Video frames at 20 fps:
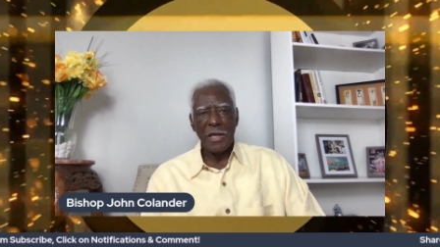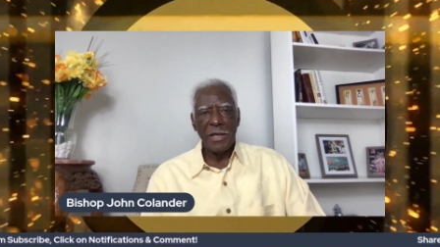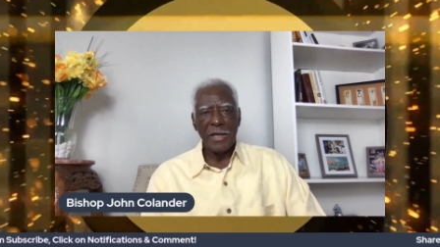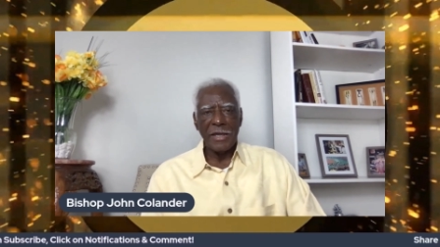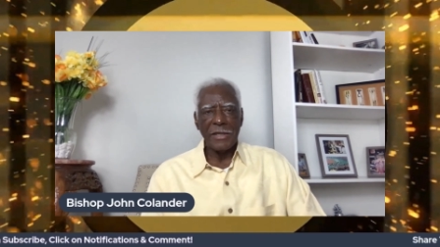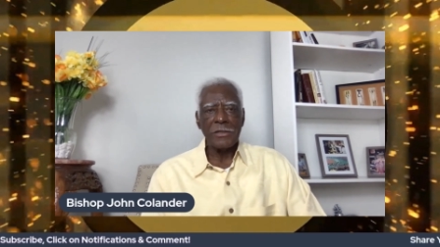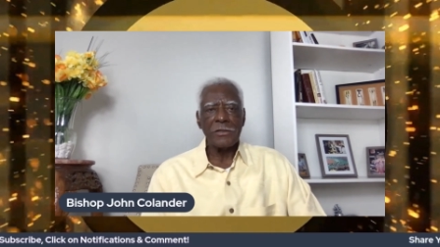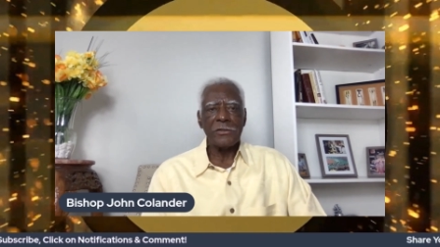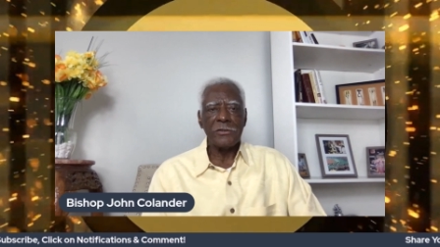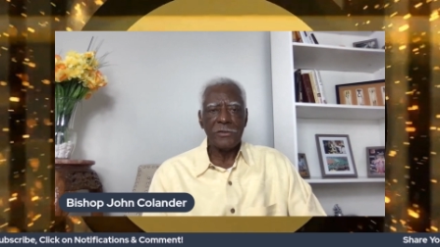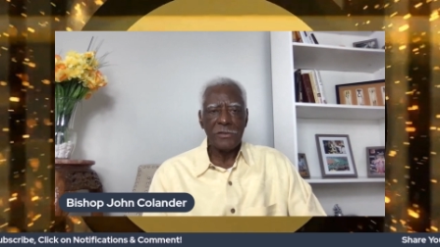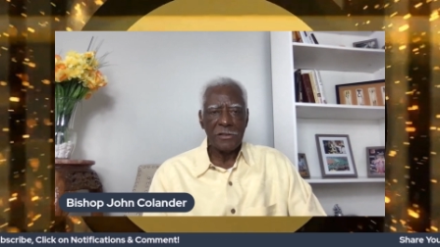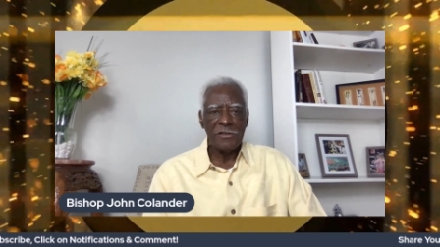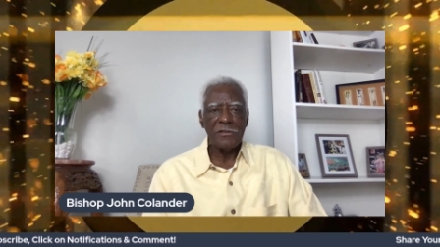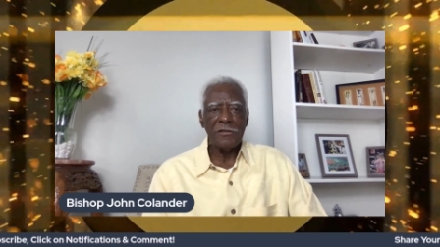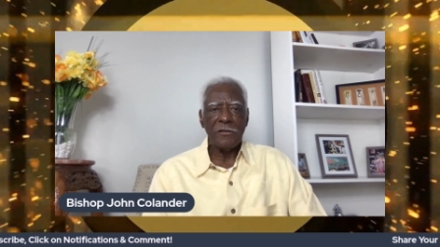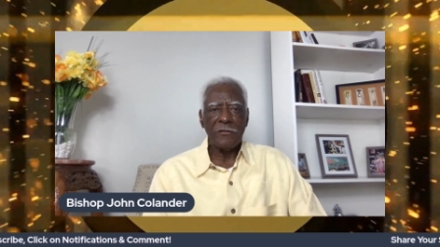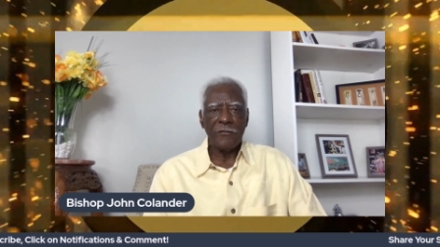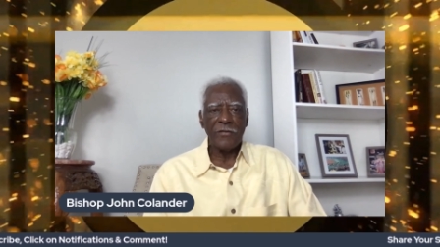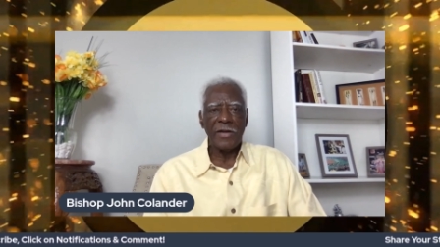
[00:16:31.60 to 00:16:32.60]
And you need
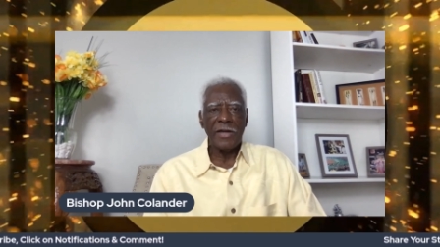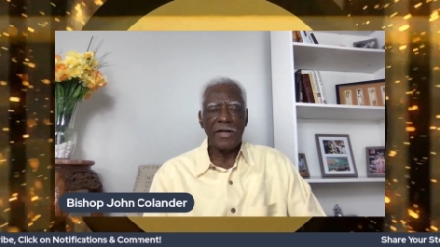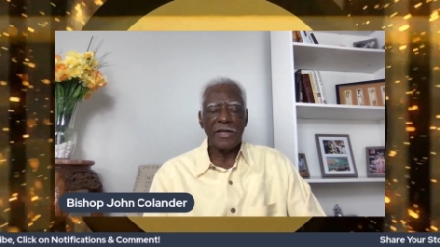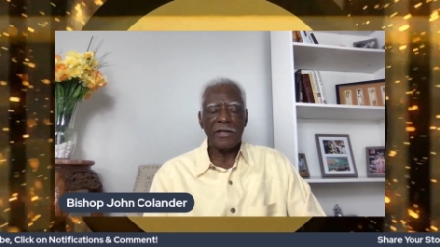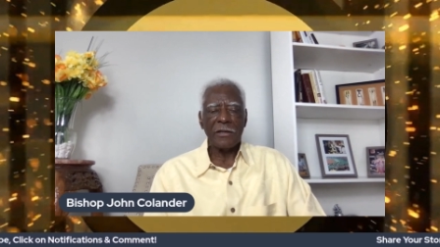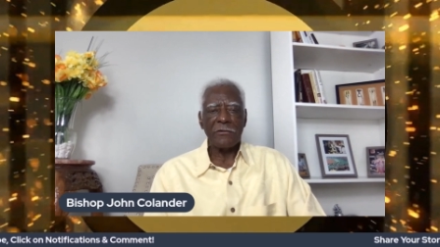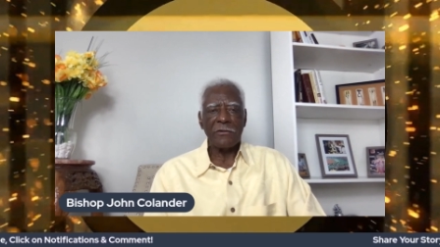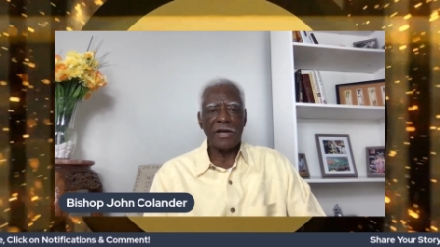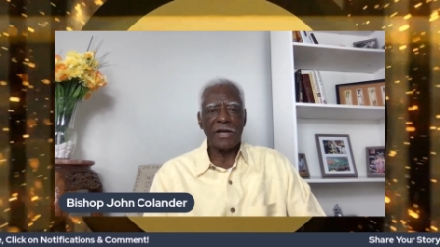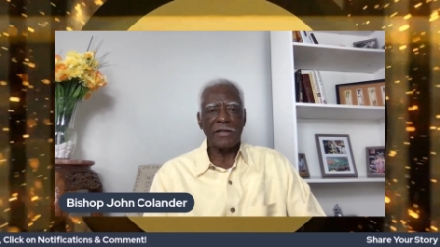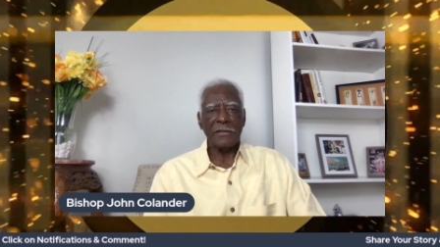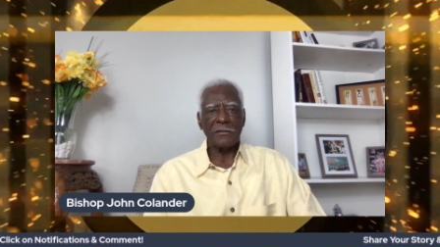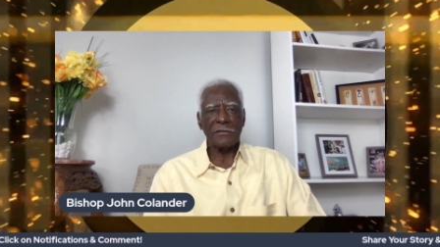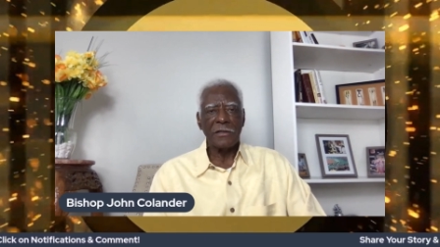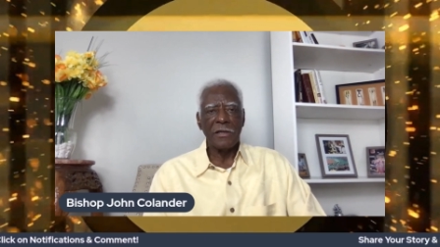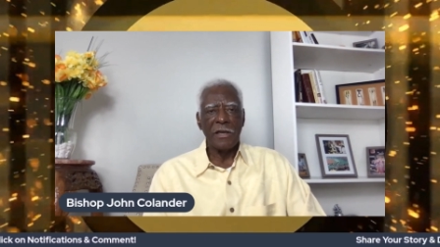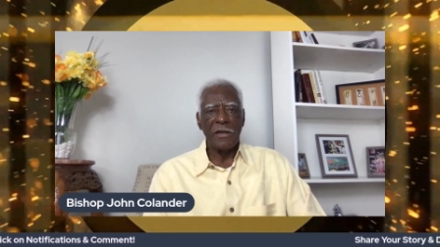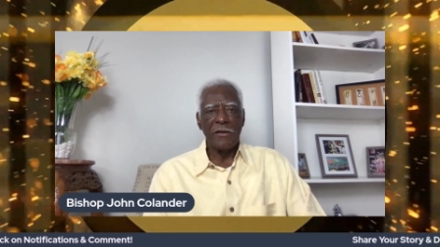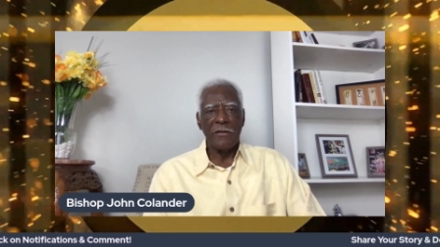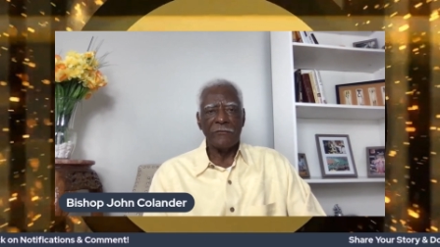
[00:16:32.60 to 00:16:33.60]
to find Christ,
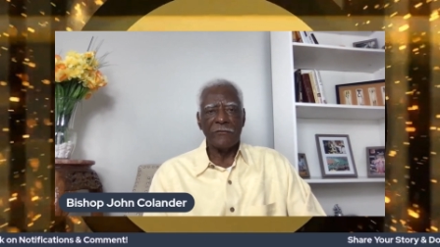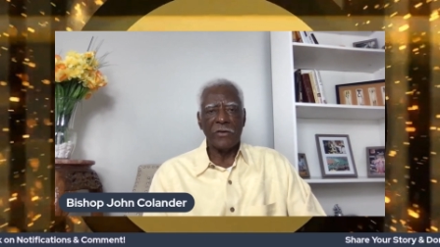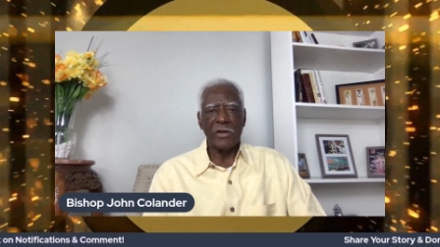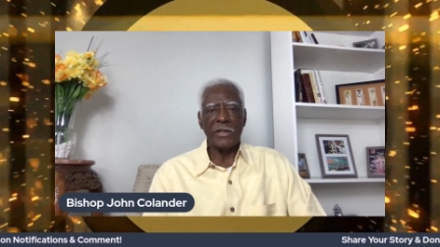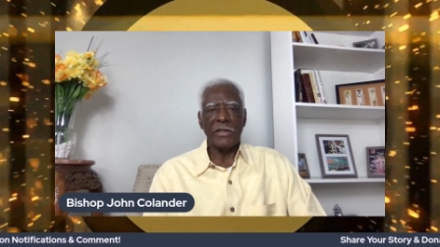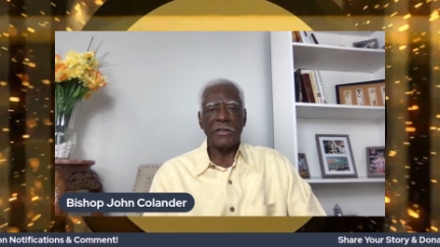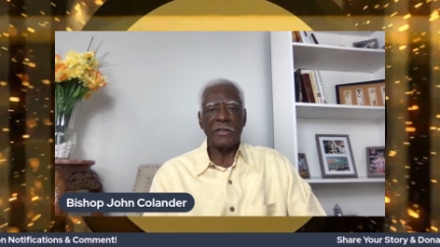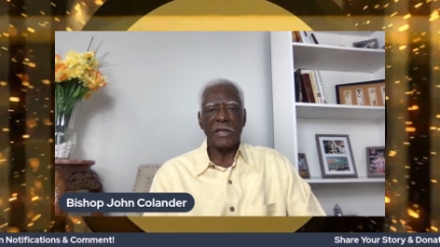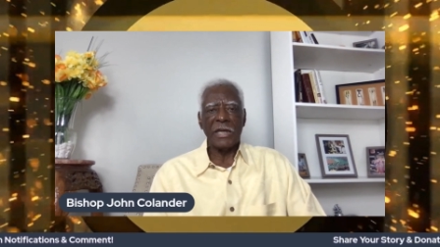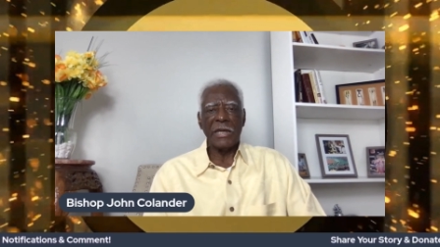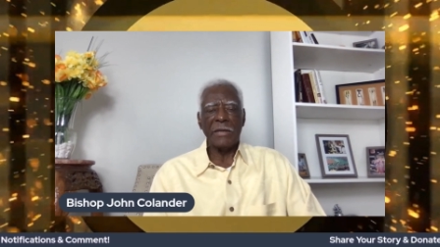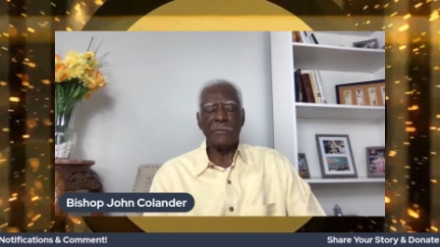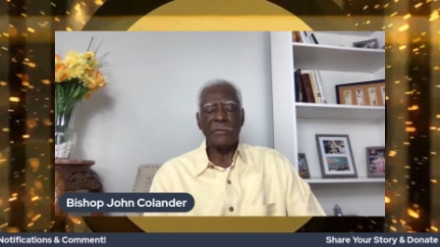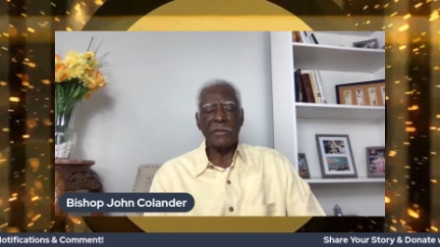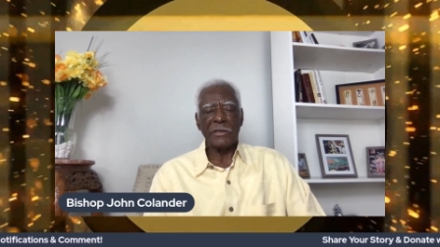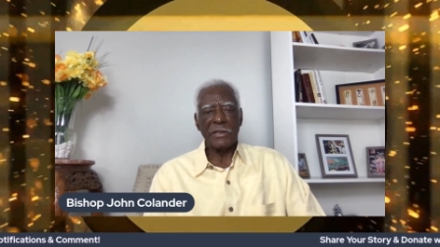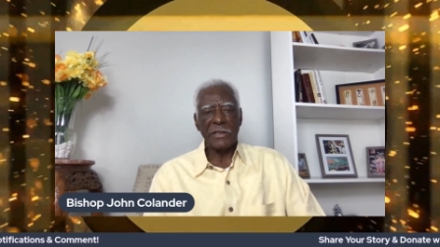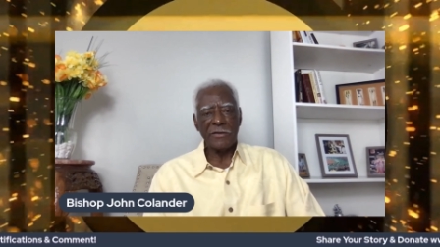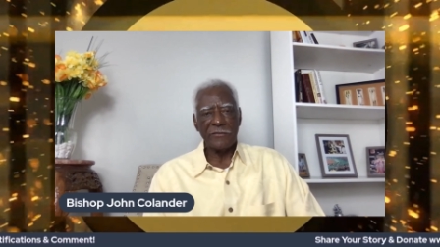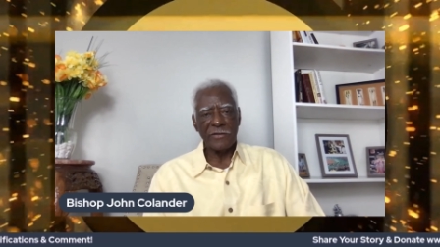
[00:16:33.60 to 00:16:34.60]
for he came to
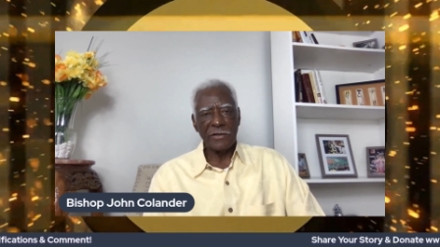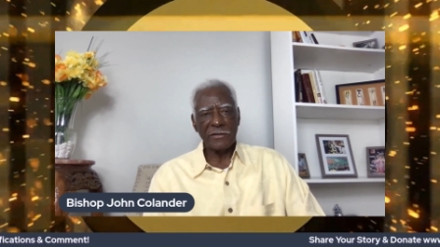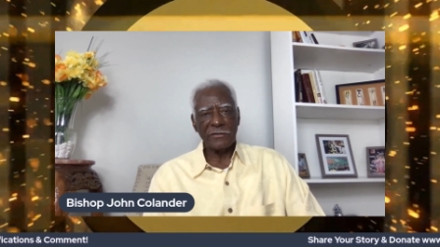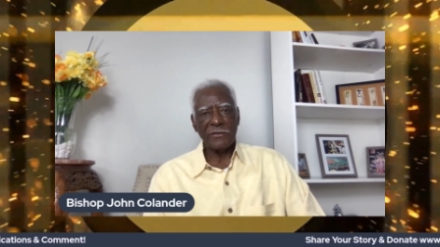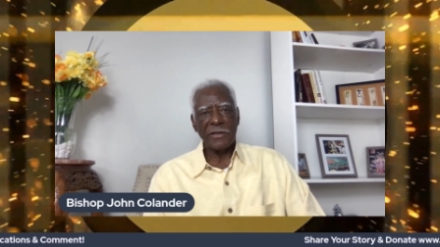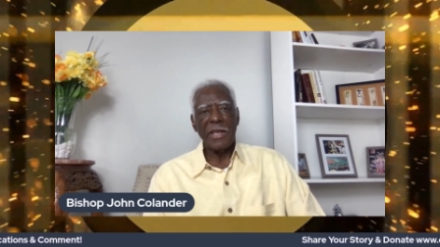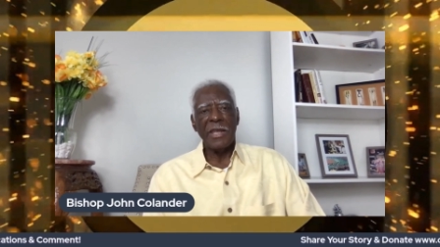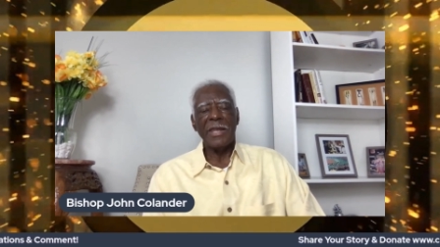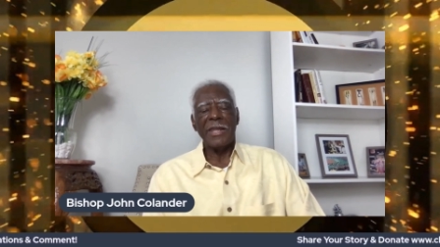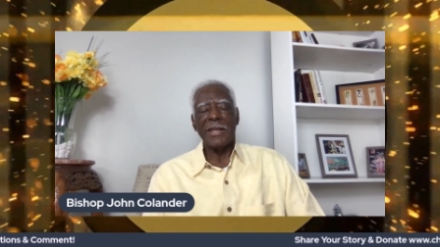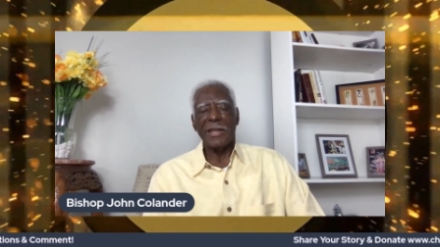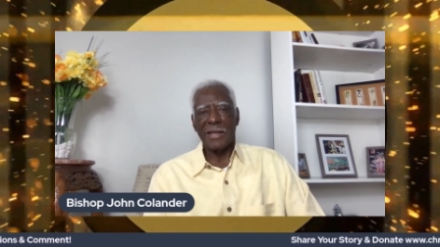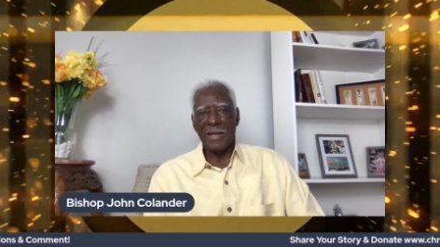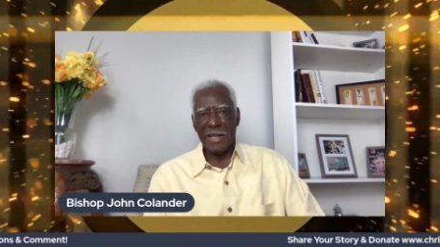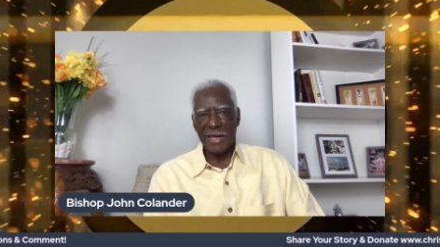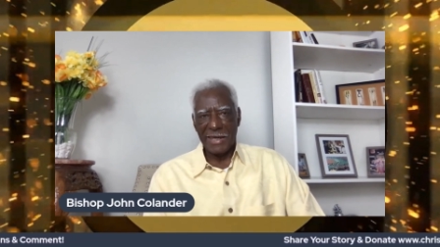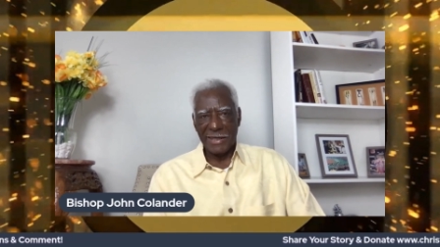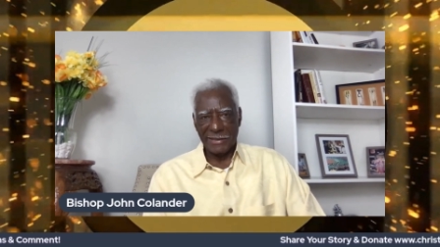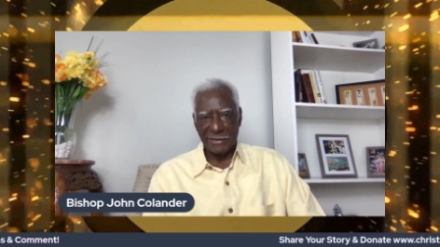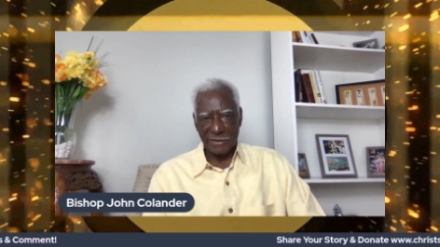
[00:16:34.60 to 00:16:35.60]
give us
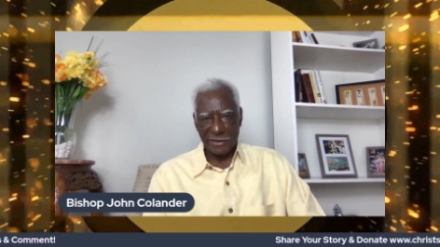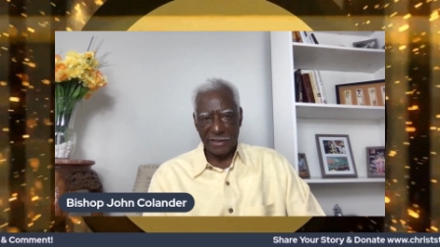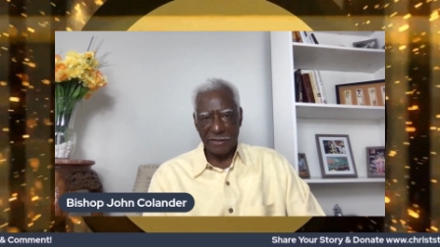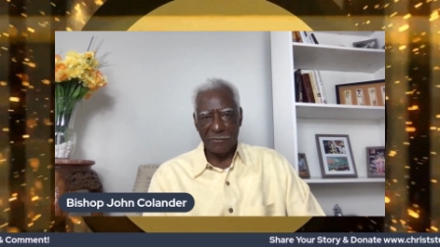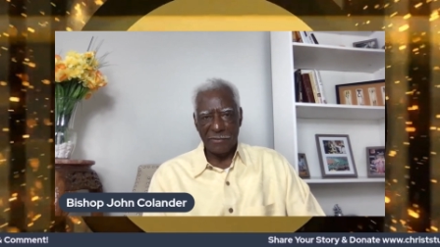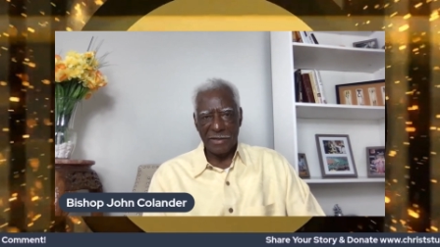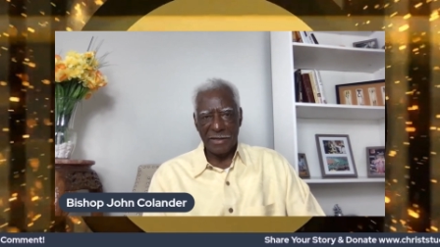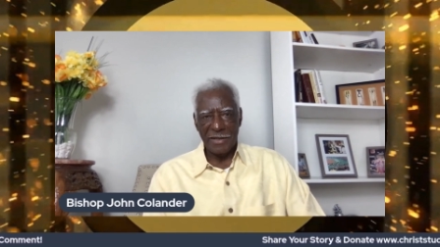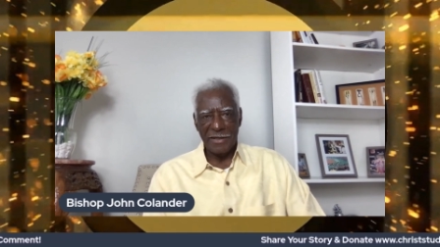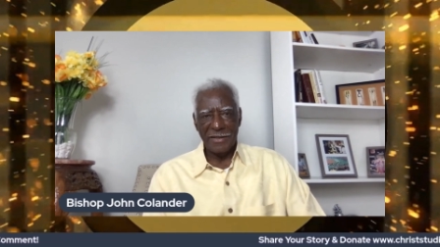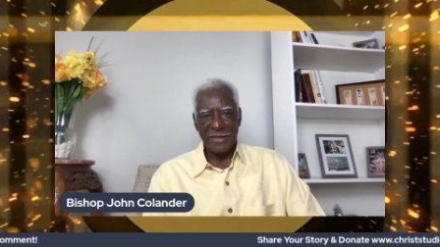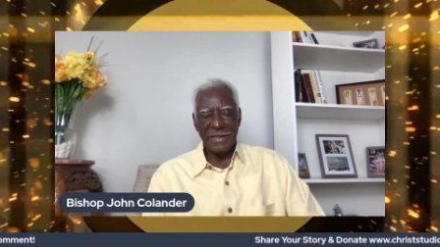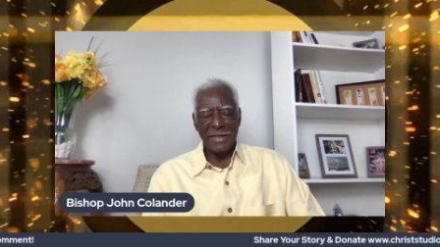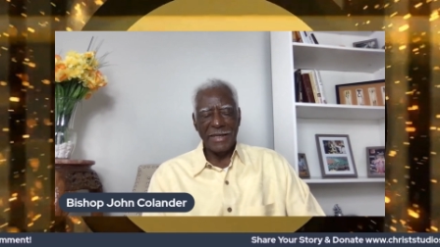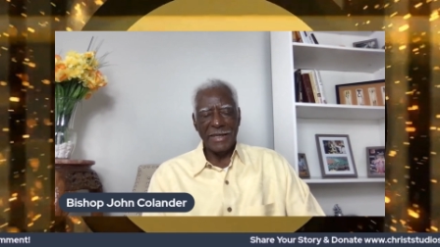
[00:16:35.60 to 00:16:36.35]
light. Amen.